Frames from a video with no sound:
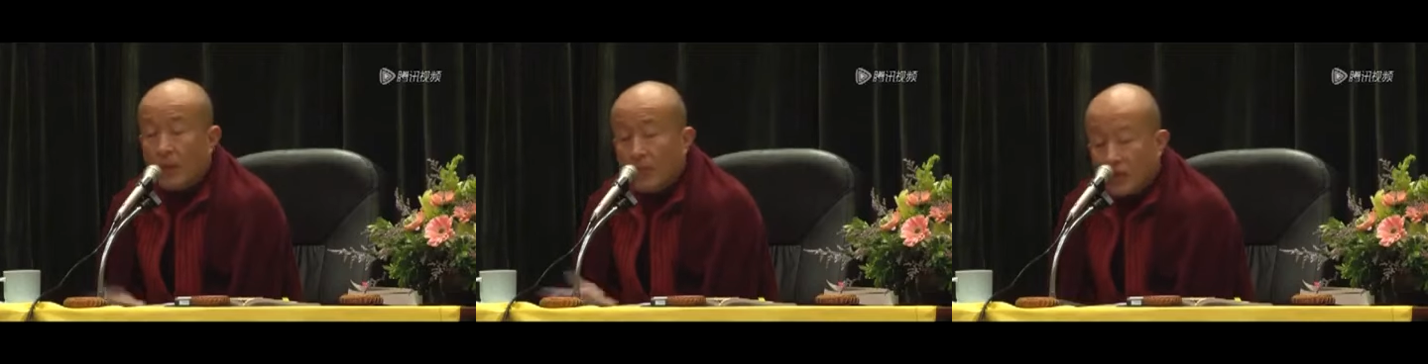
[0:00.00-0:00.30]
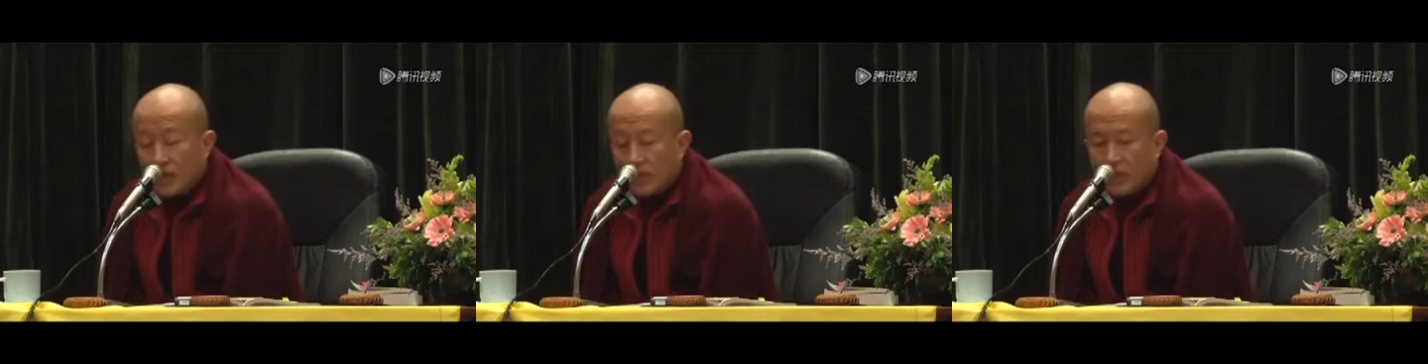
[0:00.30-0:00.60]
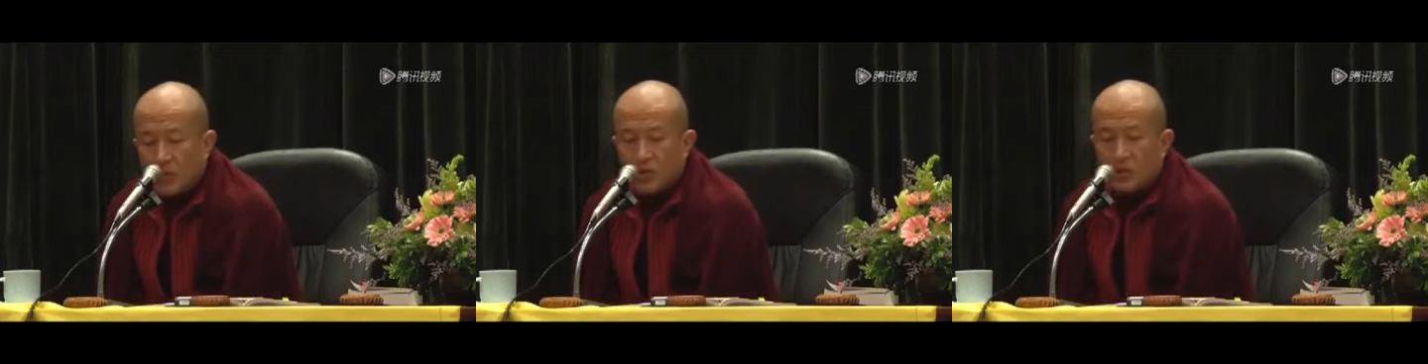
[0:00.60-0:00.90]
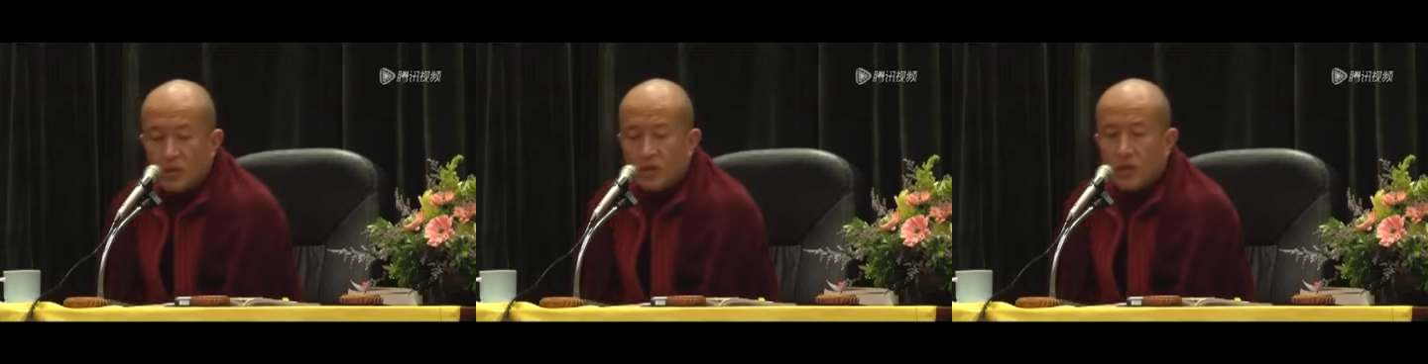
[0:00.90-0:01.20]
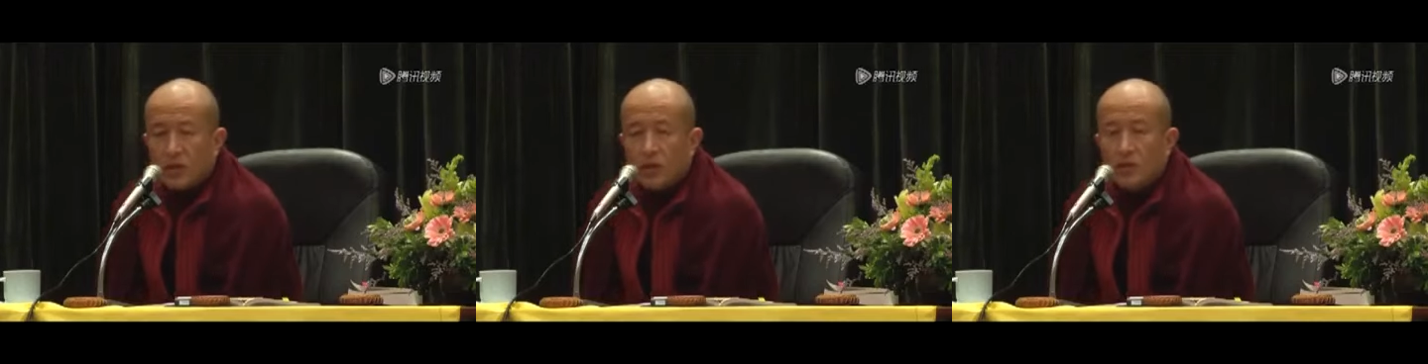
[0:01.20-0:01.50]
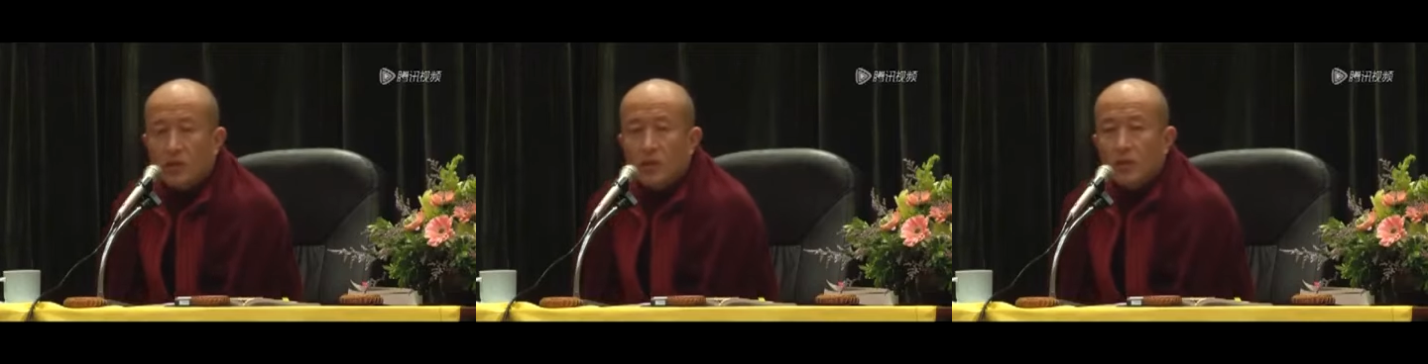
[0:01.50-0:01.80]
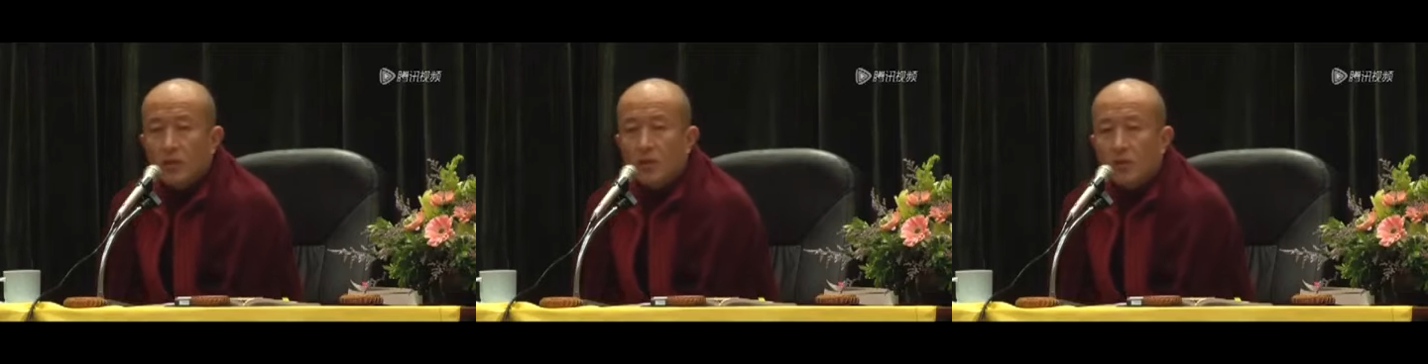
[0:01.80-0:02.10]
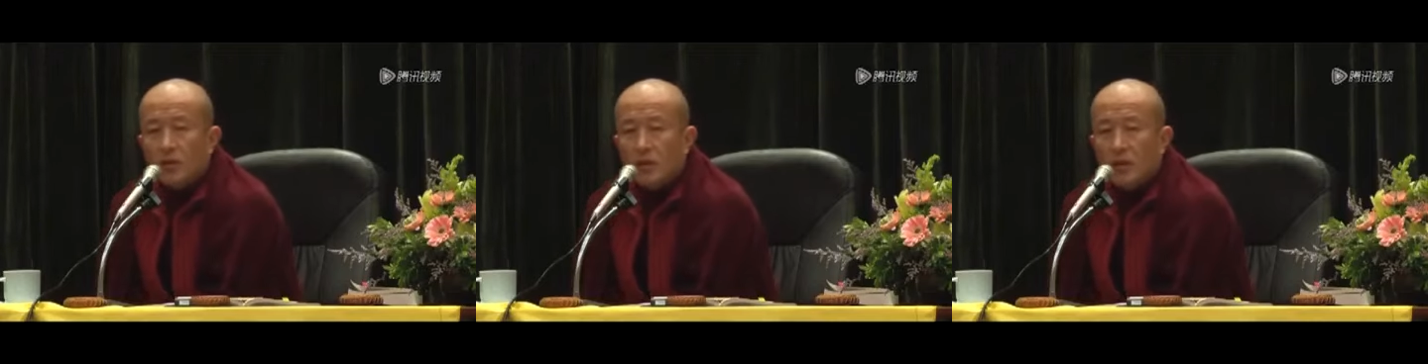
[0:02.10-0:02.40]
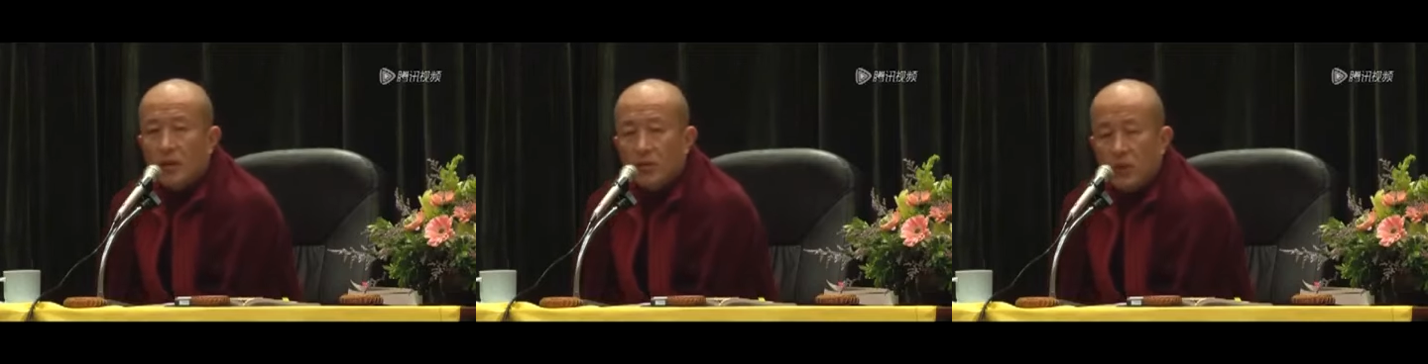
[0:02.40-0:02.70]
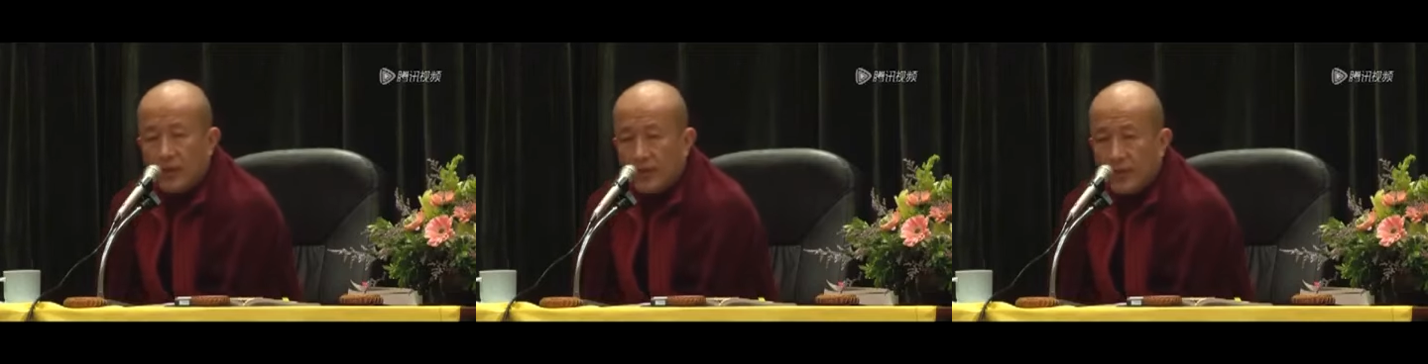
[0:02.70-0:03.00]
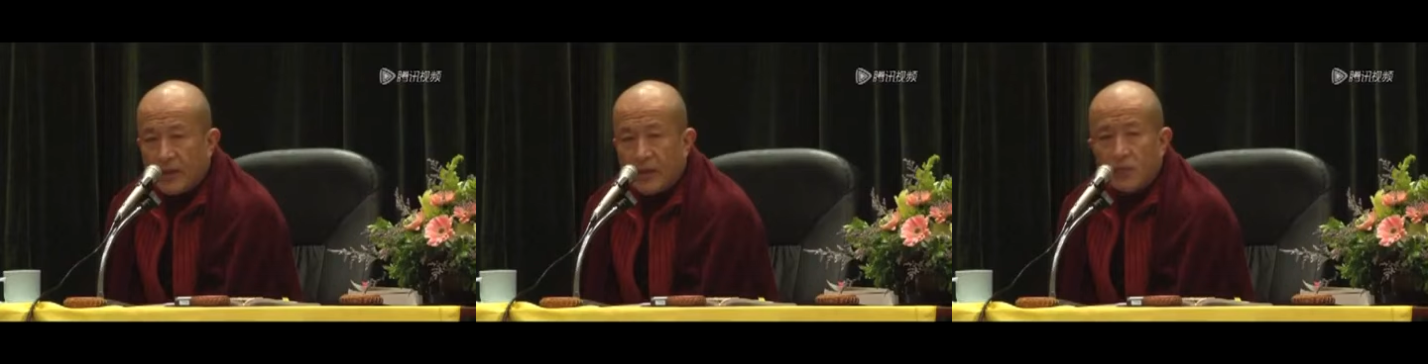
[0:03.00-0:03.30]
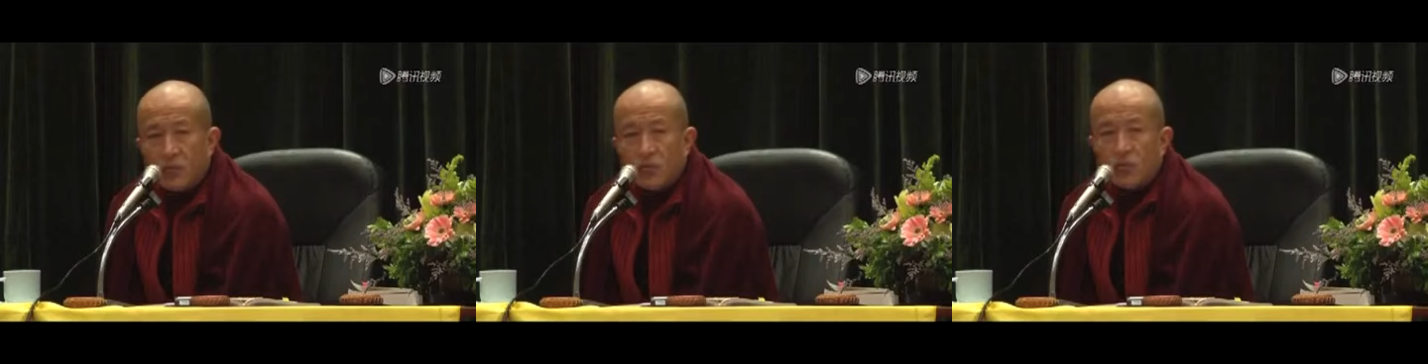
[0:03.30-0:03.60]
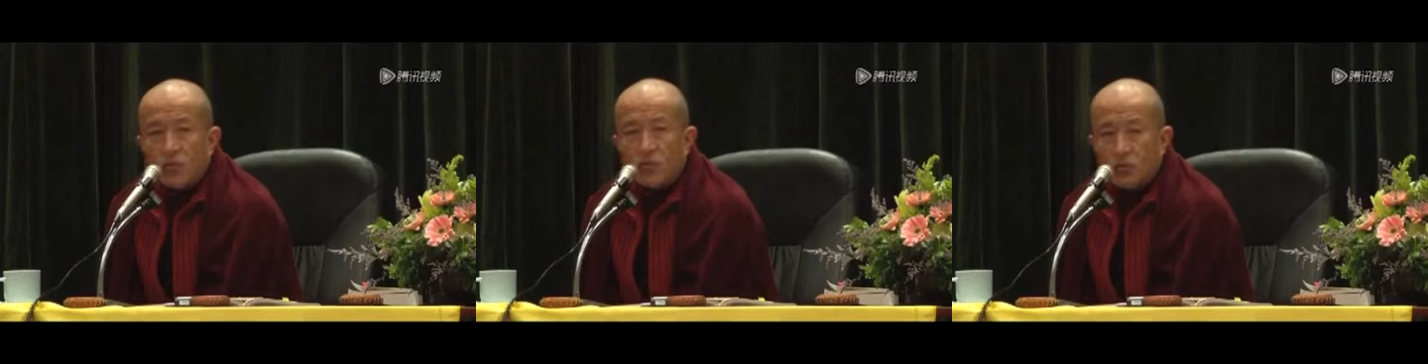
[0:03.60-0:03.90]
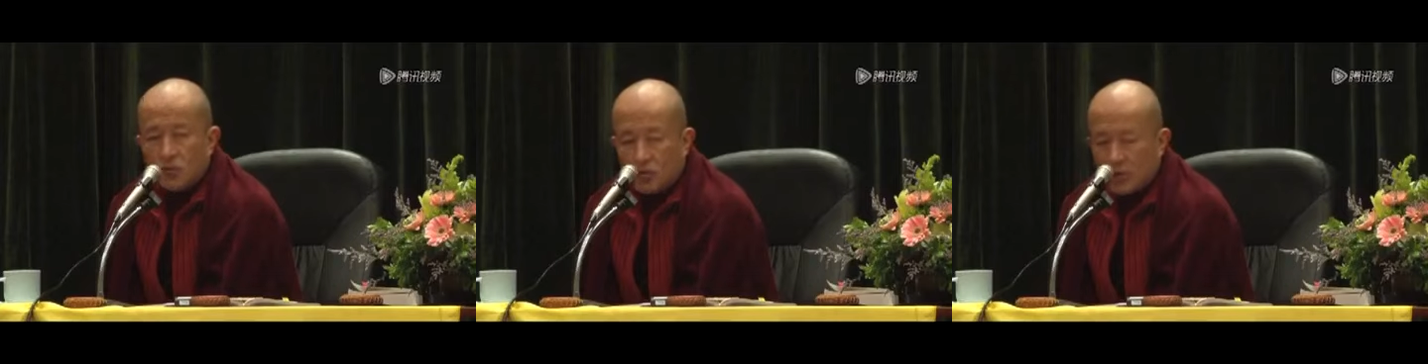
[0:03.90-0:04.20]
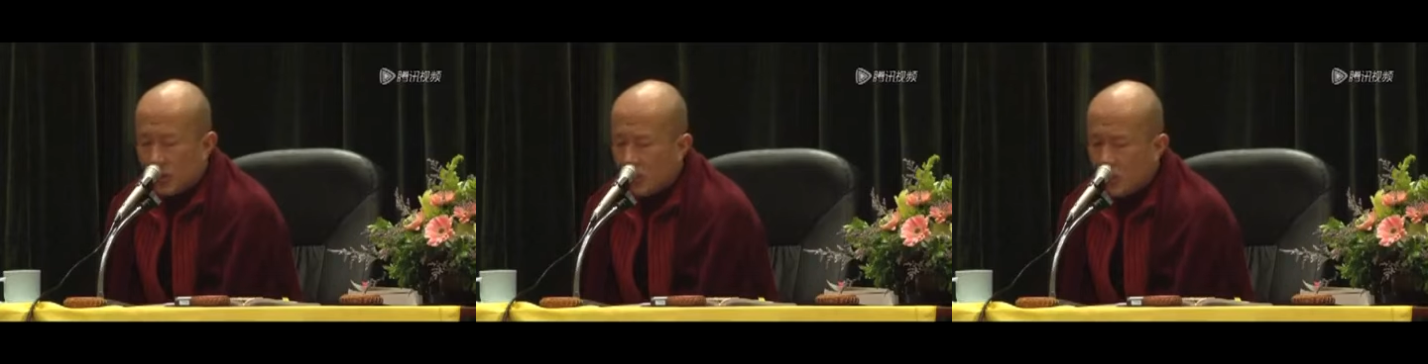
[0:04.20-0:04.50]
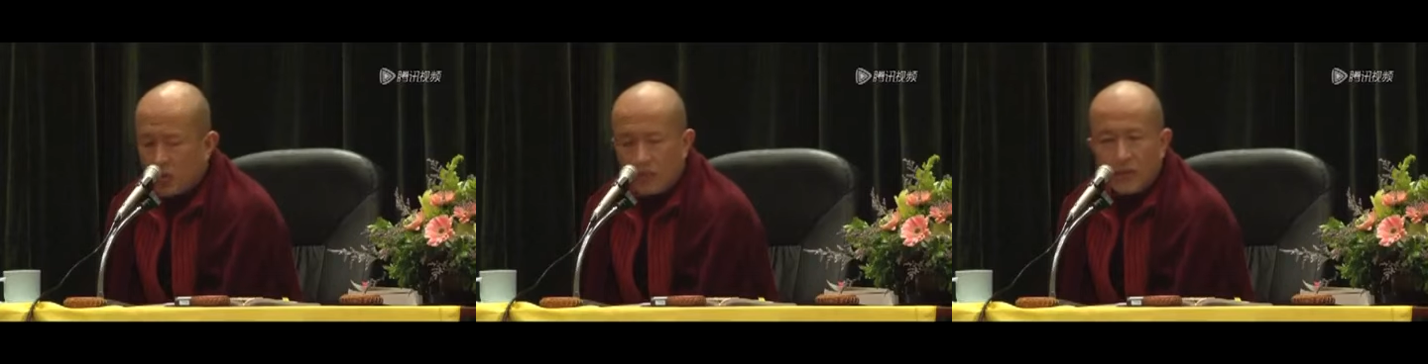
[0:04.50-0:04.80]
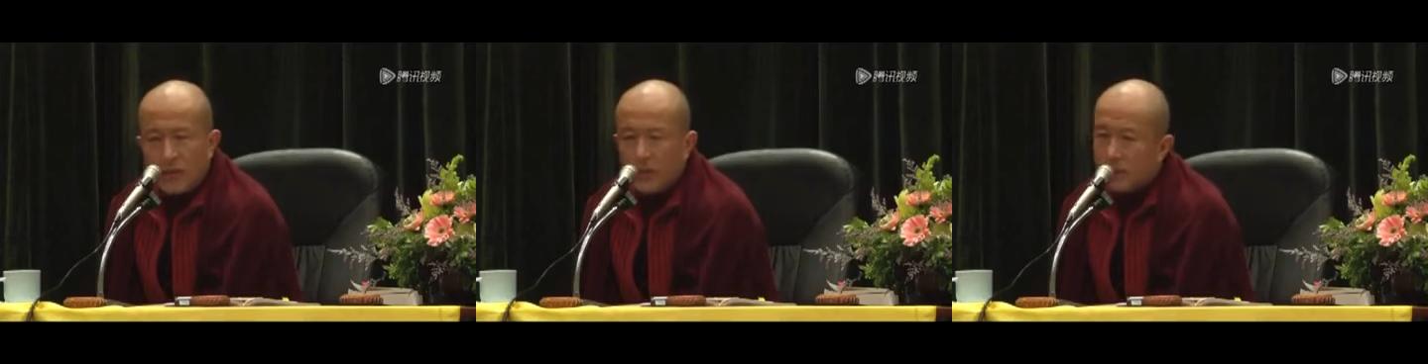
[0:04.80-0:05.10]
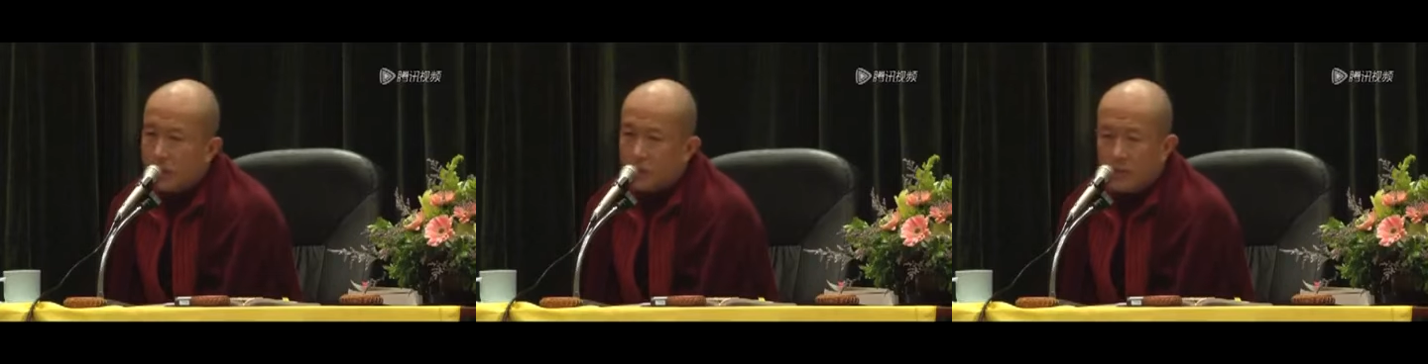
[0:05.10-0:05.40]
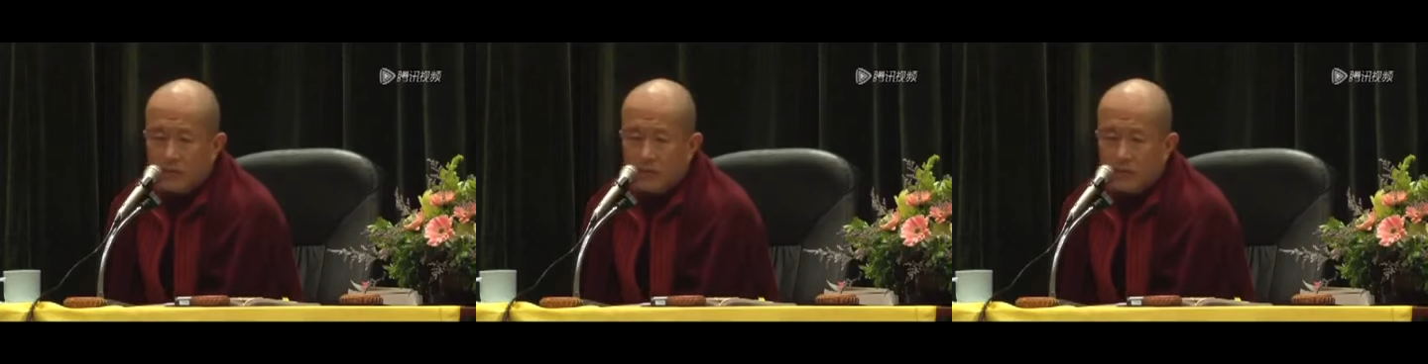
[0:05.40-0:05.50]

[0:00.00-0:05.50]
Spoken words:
maybe it's big questions like, can one have many gurus, or all of that,